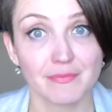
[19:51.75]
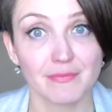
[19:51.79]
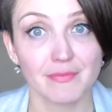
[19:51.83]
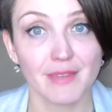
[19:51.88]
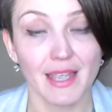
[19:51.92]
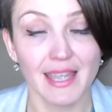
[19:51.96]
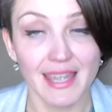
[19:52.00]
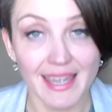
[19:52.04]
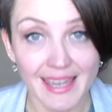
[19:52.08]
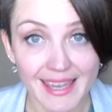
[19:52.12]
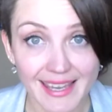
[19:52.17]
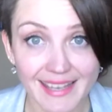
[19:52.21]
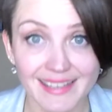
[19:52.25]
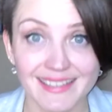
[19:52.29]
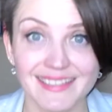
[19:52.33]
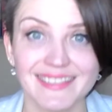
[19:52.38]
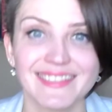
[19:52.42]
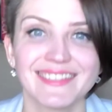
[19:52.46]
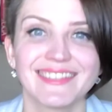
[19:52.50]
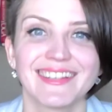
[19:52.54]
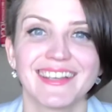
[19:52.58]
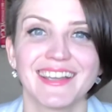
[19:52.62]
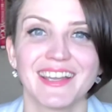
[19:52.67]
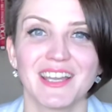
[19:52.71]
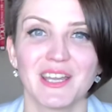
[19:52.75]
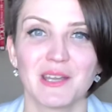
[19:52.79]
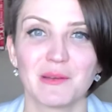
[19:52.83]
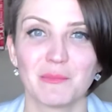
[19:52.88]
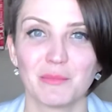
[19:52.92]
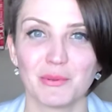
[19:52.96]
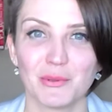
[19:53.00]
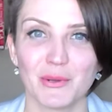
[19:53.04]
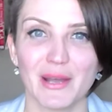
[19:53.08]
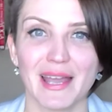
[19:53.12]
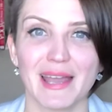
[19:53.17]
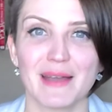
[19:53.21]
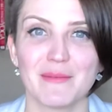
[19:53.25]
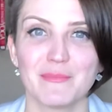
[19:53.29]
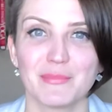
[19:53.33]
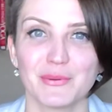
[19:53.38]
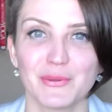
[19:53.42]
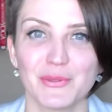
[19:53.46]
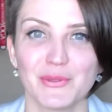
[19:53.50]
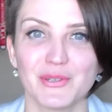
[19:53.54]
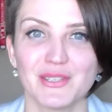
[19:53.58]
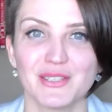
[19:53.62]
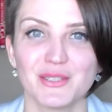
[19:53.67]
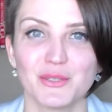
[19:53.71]
And employ
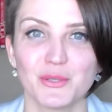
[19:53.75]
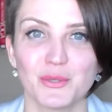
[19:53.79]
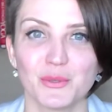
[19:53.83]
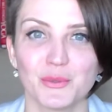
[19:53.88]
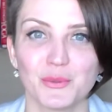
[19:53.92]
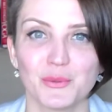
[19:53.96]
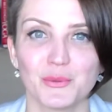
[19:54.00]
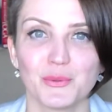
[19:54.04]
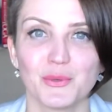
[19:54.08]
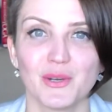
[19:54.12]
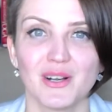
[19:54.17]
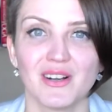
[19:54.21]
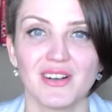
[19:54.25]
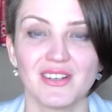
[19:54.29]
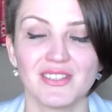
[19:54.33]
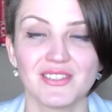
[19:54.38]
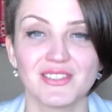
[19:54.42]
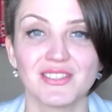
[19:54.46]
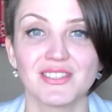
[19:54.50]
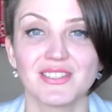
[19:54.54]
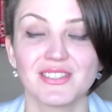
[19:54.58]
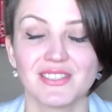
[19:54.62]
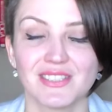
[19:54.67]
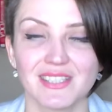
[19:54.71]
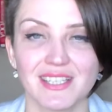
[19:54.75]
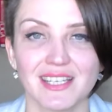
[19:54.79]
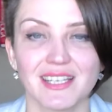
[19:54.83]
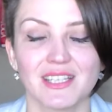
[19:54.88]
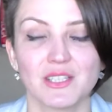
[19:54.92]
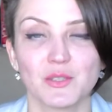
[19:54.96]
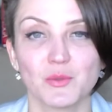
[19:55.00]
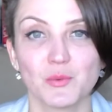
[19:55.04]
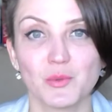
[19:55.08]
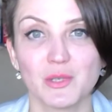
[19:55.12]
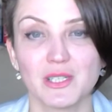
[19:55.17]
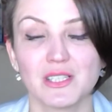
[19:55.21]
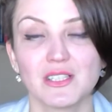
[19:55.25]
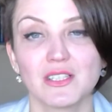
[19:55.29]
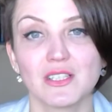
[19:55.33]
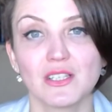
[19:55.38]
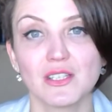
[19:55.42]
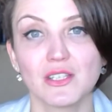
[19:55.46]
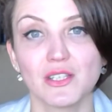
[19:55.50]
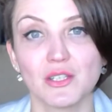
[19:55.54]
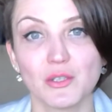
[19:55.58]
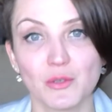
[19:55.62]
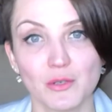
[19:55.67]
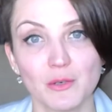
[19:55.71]
empathy to understand what
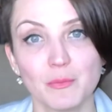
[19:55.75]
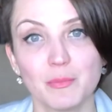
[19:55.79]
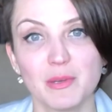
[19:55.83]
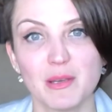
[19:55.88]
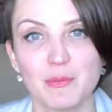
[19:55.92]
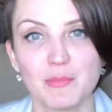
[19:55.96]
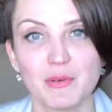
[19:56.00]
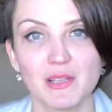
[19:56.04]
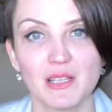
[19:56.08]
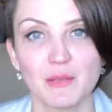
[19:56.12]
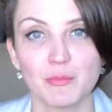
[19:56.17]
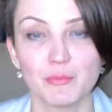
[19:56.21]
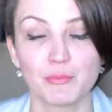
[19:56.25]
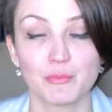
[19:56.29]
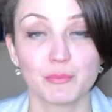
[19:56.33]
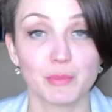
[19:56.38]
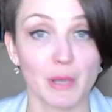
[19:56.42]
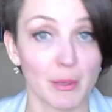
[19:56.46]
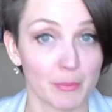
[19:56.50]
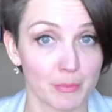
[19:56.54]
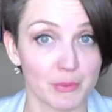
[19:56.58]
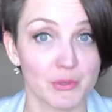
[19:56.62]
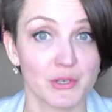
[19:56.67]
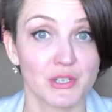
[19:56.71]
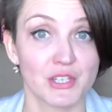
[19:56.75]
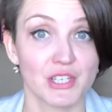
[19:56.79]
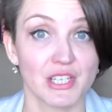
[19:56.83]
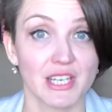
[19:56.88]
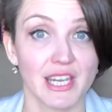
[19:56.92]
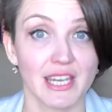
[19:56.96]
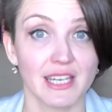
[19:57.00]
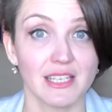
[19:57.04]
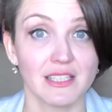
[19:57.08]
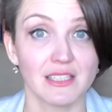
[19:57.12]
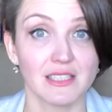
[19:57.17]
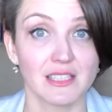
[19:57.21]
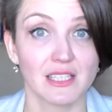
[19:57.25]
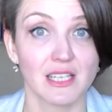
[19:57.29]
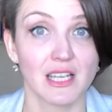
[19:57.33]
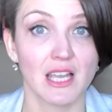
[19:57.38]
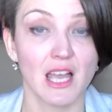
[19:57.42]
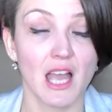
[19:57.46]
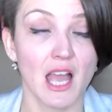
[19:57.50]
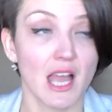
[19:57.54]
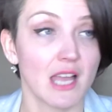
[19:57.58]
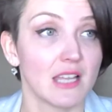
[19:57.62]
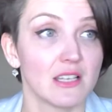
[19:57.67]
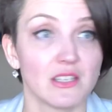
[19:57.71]
your people appreciate,
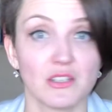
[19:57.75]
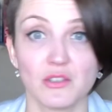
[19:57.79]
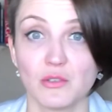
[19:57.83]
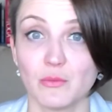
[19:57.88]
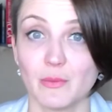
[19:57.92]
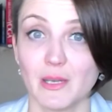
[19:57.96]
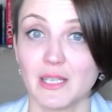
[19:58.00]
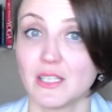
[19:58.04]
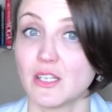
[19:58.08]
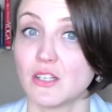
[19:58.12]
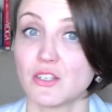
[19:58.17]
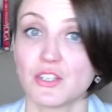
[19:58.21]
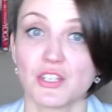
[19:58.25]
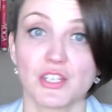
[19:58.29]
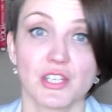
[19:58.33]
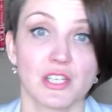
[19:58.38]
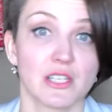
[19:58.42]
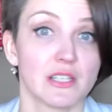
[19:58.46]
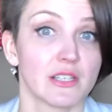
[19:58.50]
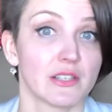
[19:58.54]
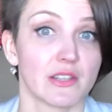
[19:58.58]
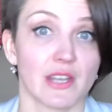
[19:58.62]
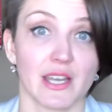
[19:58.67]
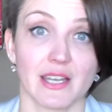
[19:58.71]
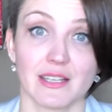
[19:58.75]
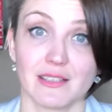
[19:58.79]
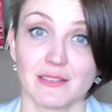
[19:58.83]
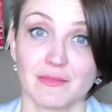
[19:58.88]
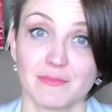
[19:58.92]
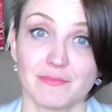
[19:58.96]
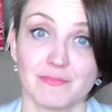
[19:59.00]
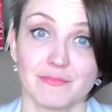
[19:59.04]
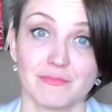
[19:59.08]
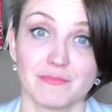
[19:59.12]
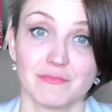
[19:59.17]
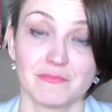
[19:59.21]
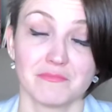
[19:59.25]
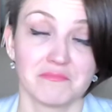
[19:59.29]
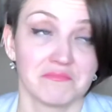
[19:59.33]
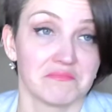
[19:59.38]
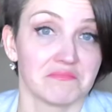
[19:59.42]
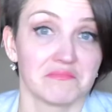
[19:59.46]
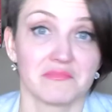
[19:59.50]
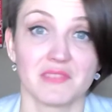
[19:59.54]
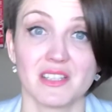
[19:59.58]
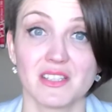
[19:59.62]
and you may not share that. That's